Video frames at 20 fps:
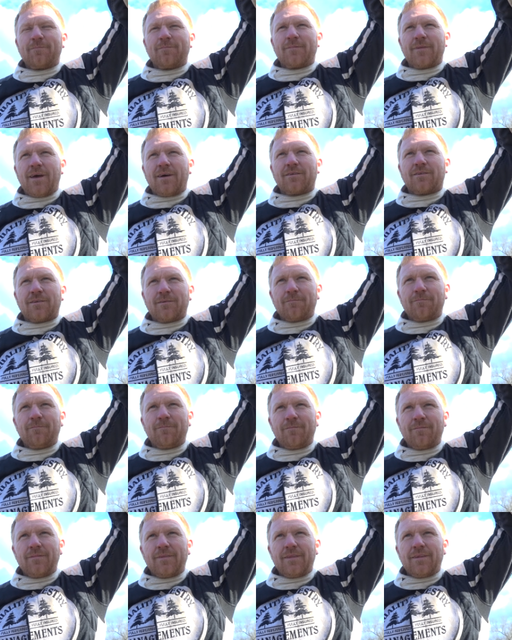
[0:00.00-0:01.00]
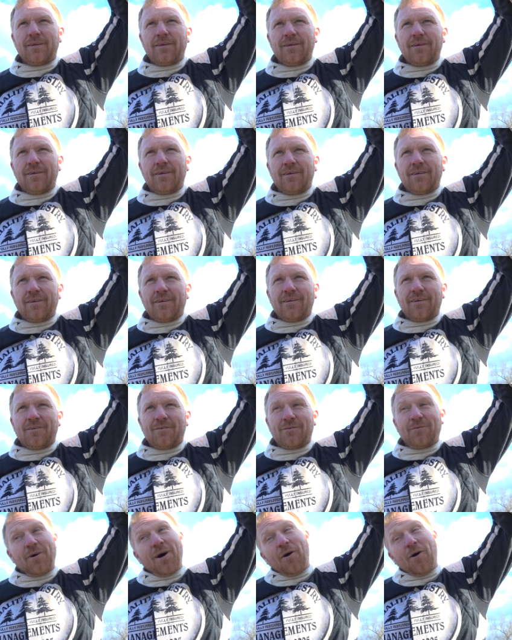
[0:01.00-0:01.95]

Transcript: Well, it sounds like I'll be seeing you a lot this year.